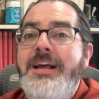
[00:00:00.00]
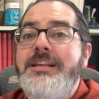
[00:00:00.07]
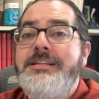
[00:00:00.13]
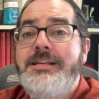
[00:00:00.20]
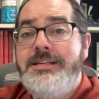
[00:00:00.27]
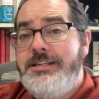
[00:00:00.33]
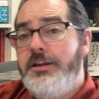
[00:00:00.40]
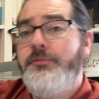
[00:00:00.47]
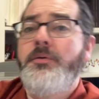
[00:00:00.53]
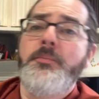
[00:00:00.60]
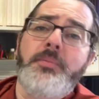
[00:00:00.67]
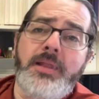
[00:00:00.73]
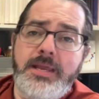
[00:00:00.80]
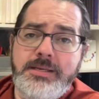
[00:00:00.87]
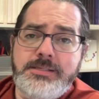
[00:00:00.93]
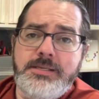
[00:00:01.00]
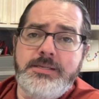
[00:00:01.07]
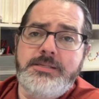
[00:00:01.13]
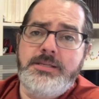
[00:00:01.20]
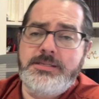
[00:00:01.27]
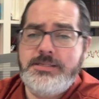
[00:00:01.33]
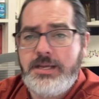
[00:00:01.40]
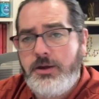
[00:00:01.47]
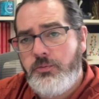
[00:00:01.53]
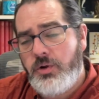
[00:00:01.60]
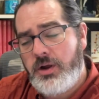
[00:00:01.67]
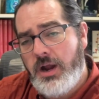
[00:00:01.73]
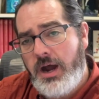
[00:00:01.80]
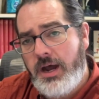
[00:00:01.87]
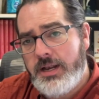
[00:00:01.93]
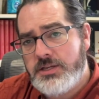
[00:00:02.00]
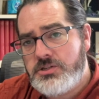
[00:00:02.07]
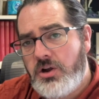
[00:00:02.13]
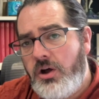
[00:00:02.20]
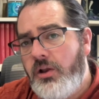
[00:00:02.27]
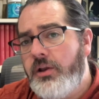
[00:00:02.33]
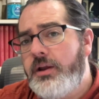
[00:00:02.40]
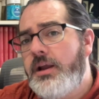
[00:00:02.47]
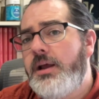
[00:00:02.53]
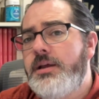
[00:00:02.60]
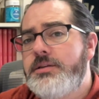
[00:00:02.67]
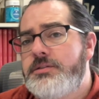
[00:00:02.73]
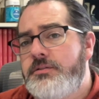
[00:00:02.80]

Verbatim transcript: to different places to see where God is calling us